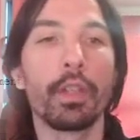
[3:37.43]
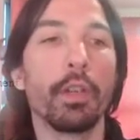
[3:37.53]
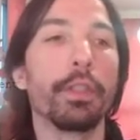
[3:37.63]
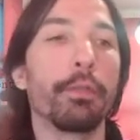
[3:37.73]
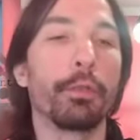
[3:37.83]

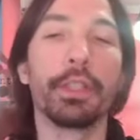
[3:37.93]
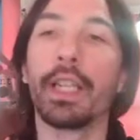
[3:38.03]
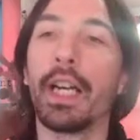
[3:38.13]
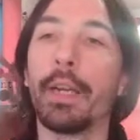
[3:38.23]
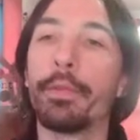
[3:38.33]
different
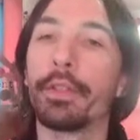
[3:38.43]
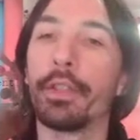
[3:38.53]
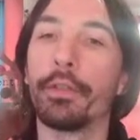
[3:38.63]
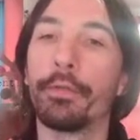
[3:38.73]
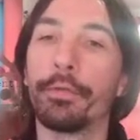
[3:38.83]
types
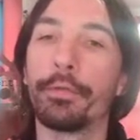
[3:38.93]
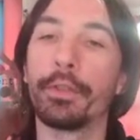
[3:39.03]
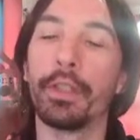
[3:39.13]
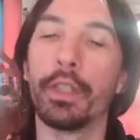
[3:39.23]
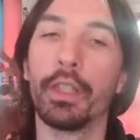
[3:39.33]
of
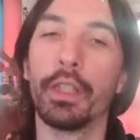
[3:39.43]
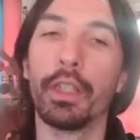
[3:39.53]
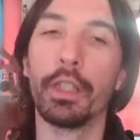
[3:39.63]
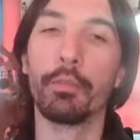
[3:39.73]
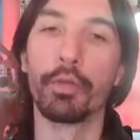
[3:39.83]

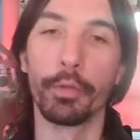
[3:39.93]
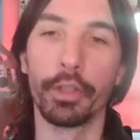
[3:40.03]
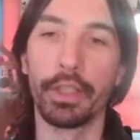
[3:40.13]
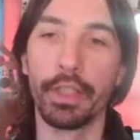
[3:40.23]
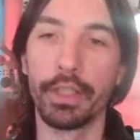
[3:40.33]

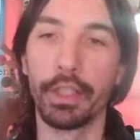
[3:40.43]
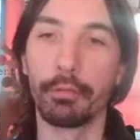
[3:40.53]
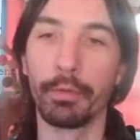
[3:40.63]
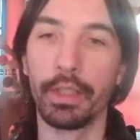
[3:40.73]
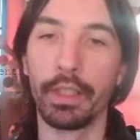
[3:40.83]
properties that
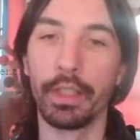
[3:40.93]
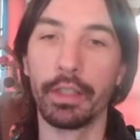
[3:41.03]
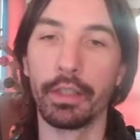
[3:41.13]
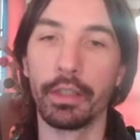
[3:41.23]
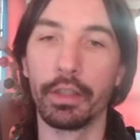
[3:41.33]
we
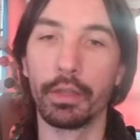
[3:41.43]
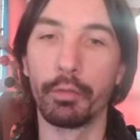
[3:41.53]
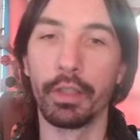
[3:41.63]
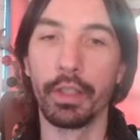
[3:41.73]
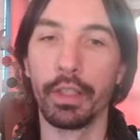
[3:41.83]

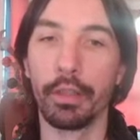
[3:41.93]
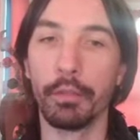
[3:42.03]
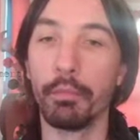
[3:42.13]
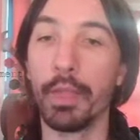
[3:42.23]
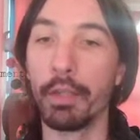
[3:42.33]

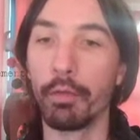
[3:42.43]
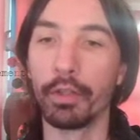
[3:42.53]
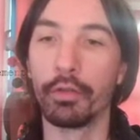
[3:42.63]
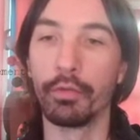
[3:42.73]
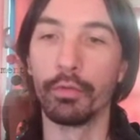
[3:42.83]
may
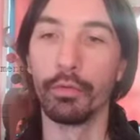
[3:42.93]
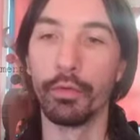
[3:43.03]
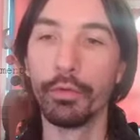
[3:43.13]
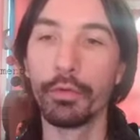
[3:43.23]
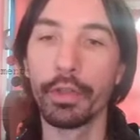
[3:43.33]
want to
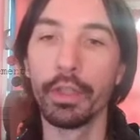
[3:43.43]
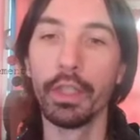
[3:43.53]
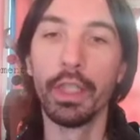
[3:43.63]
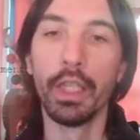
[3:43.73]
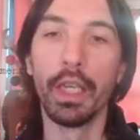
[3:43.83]
use.
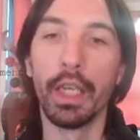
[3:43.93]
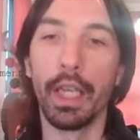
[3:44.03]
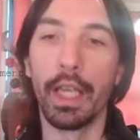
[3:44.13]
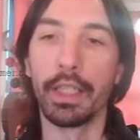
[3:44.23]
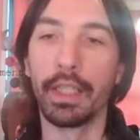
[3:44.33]

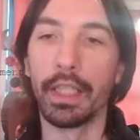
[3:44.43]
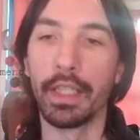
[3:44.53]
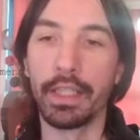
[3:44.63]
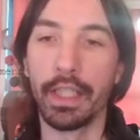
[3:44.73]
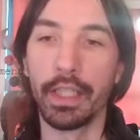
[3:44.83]
And then
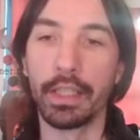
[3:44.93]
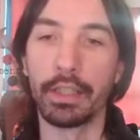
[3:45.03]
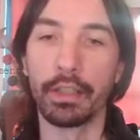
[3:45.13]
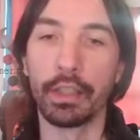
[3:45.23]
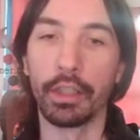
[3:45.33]
at the end
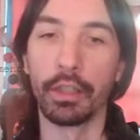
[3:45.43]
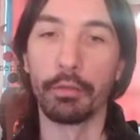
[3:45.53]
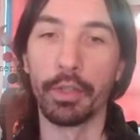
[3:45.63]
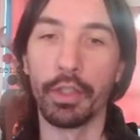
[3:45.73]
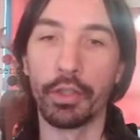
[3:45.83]

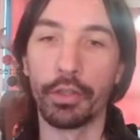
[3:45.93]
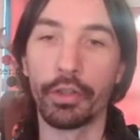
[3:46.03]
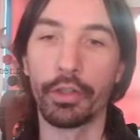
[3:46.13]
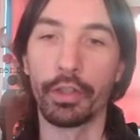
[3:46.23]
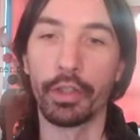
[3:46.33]
we just
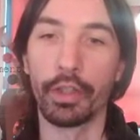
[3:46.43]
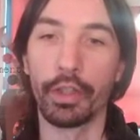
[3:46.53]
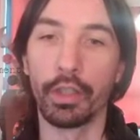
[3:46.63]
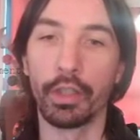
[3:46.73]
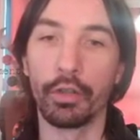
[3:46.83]

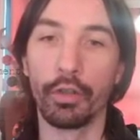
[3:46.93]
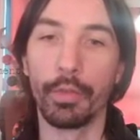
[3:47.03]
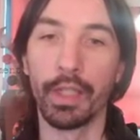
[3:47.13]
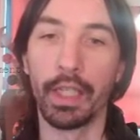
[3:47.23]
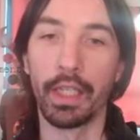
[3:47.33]

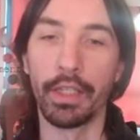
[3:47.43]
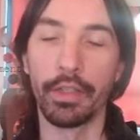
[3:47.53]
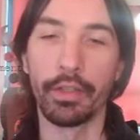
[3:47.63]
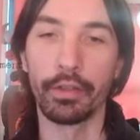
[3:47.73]
normalize